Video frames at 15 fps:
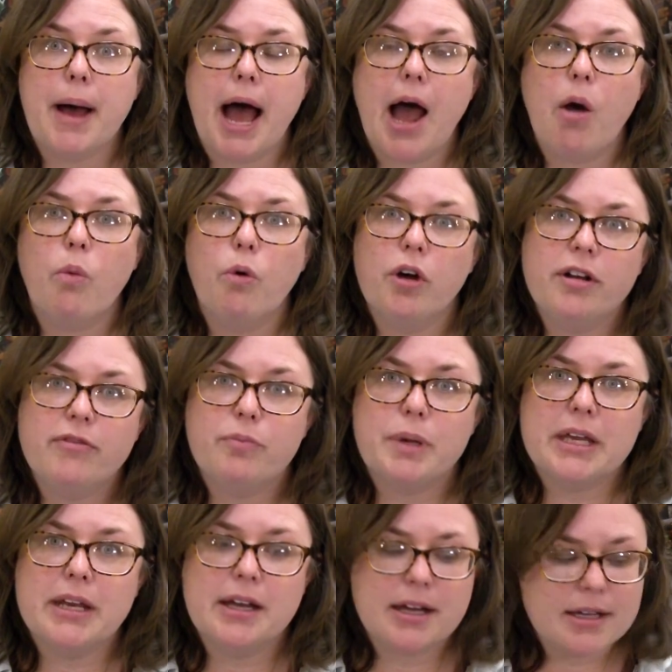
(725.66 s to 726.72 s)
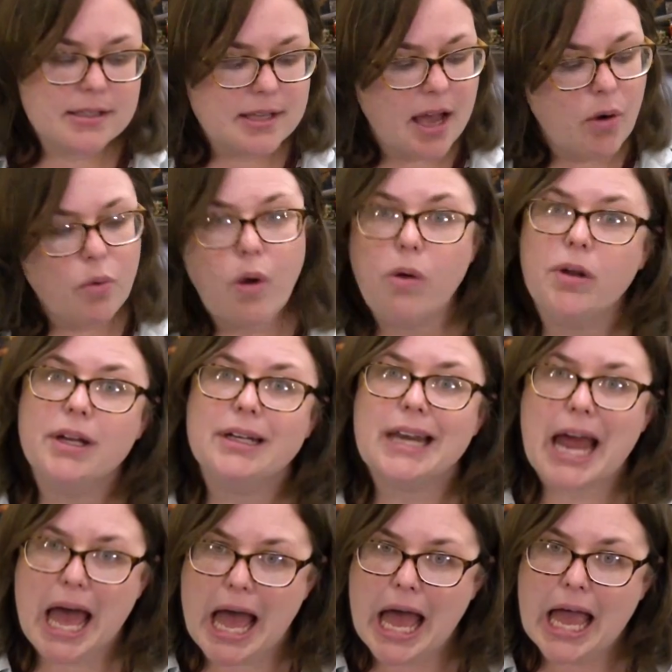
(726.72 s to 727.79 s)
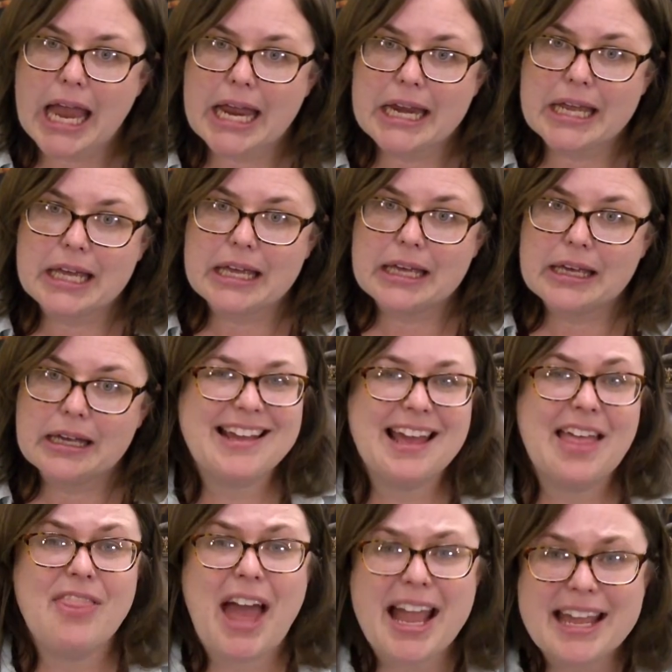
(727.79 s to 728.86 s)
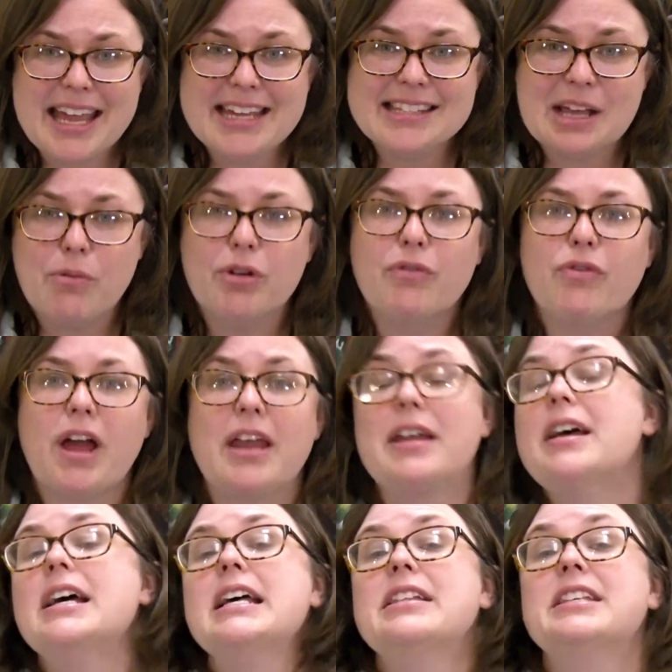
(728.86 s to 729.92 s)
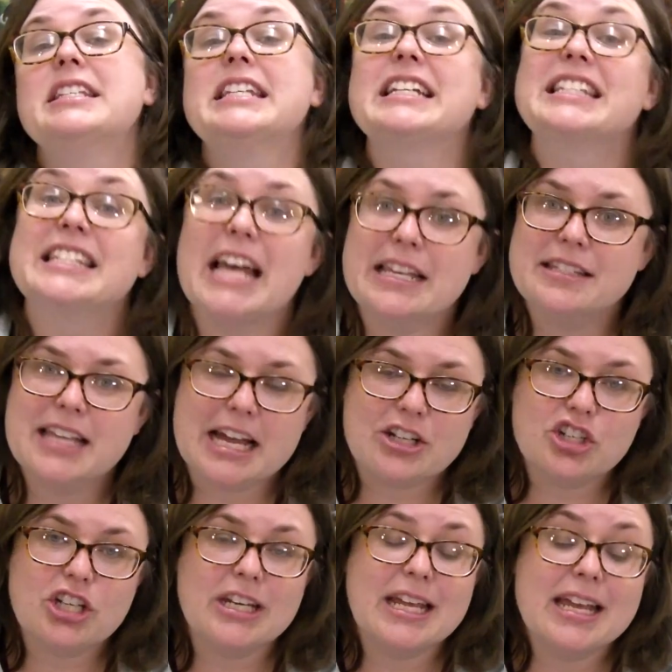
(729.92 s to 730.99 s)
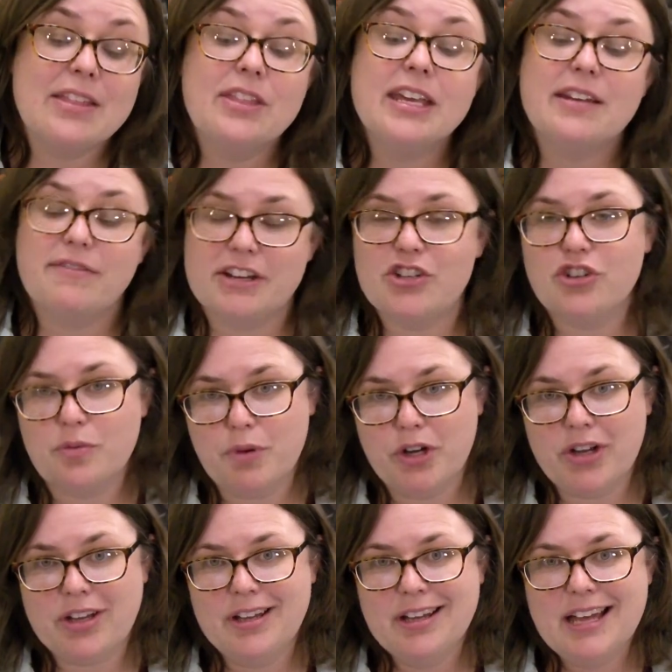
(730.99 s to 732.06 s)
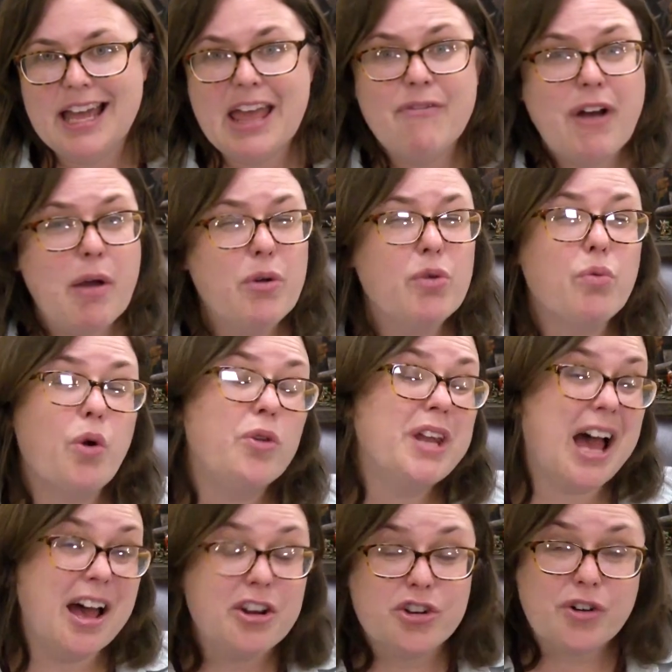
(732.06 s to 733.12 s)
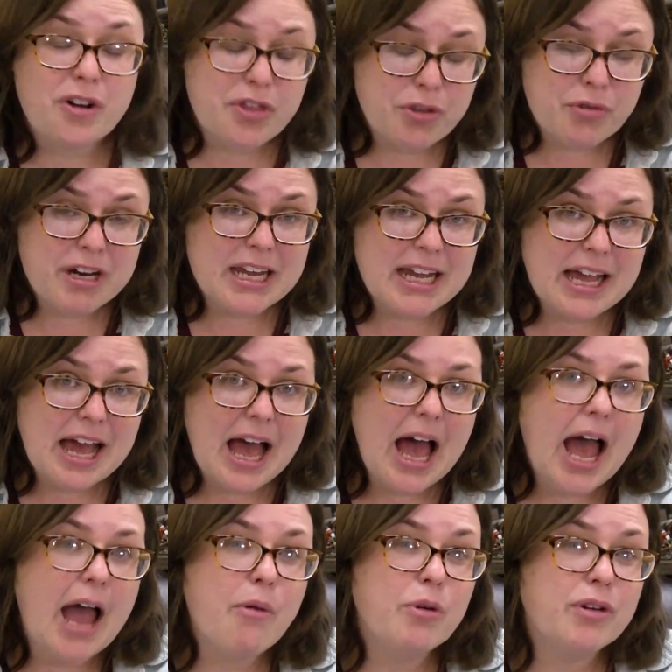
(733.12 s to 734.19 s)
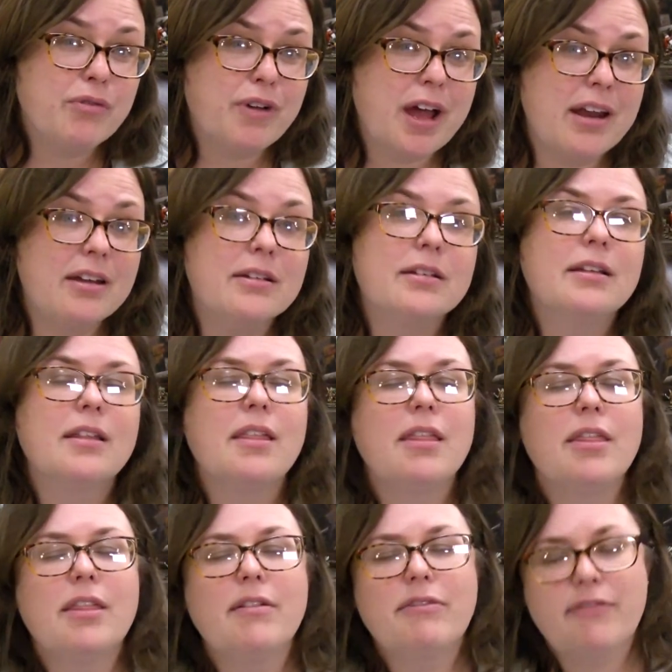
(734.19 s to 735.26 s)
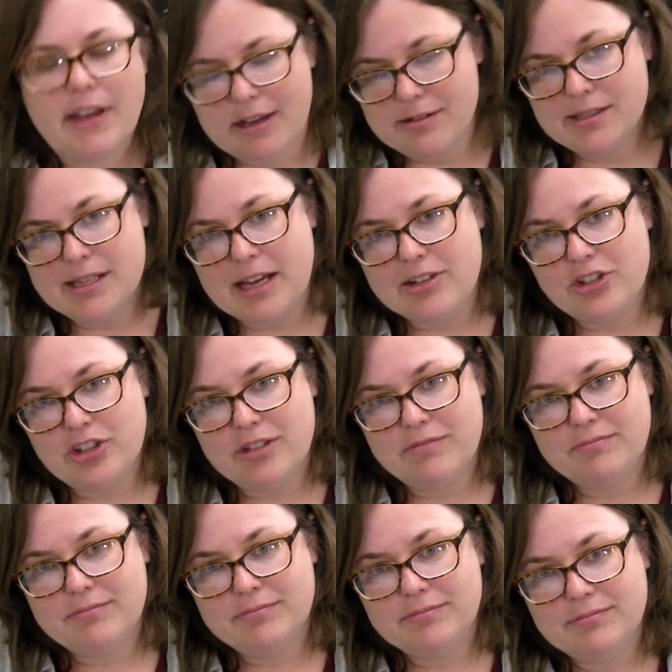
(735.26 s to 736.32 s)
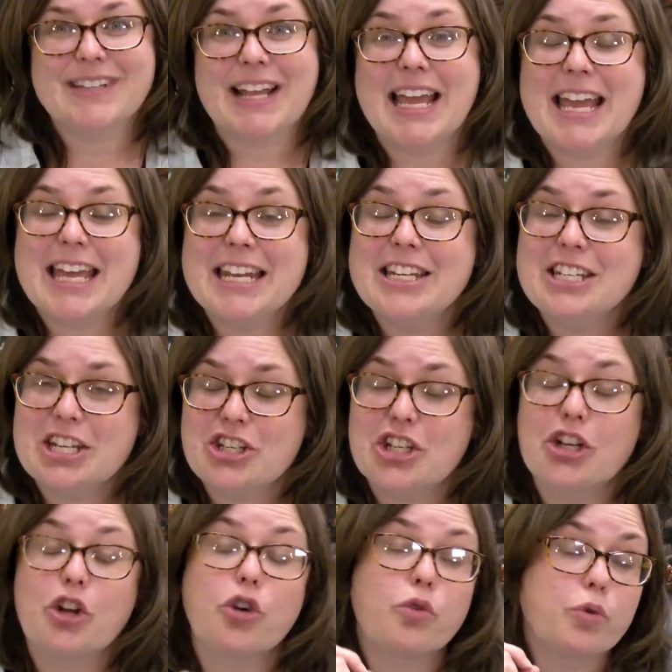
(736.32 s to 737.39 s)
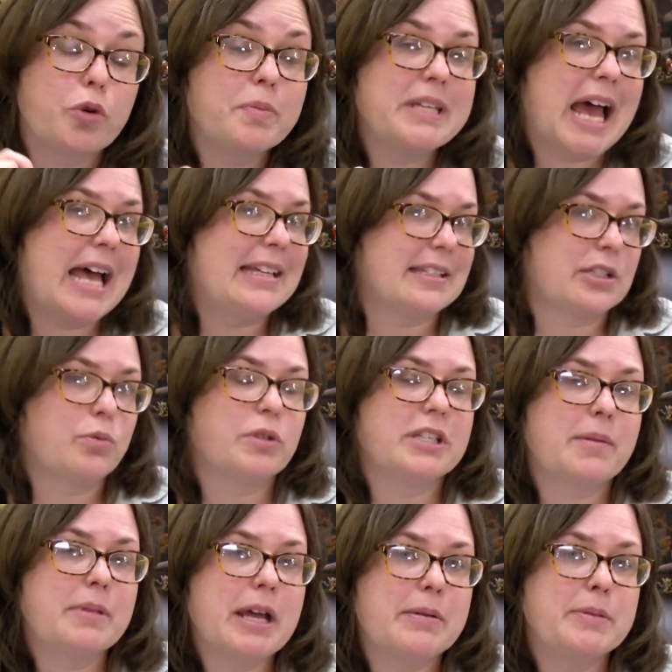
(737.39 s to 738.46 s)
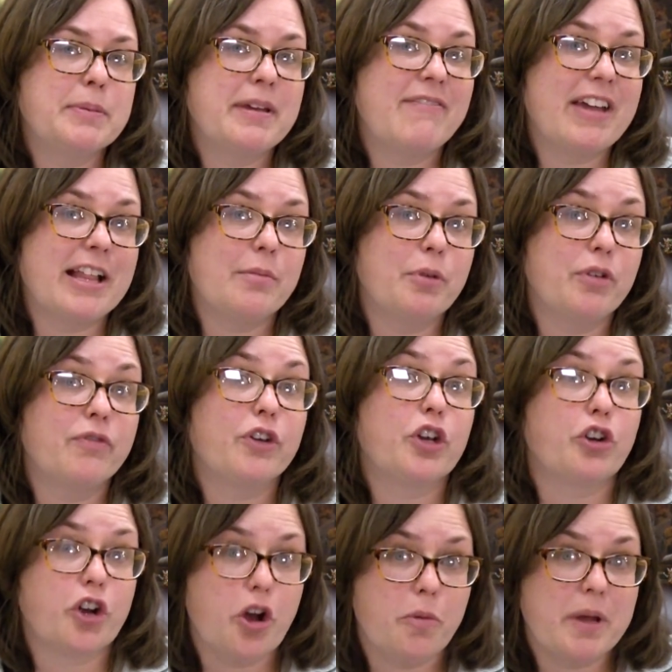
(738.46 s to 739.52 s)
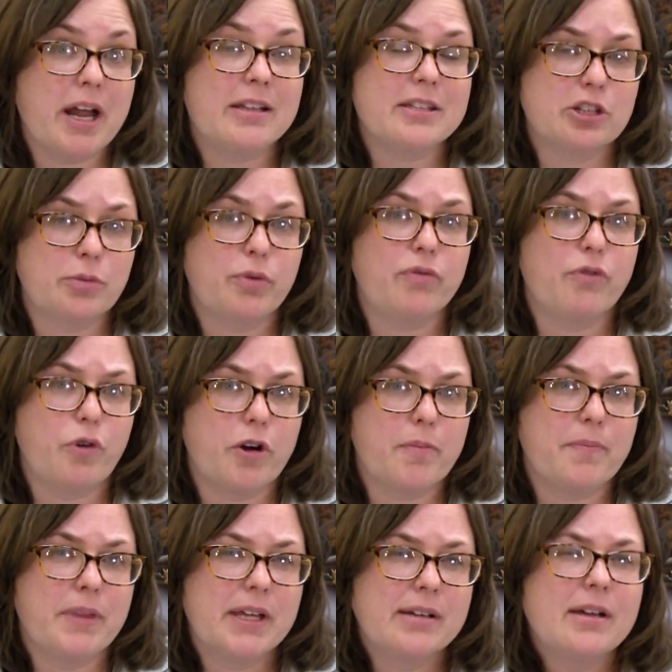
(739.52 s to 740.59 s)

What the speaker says: I would have beat it because I rolled a 9. In that case, I would have read the success section in the adventure book. If I would have rolled under a 3, I would have read the fail section. In addition, group tasks will sometimes be available for your Comanauts to perform.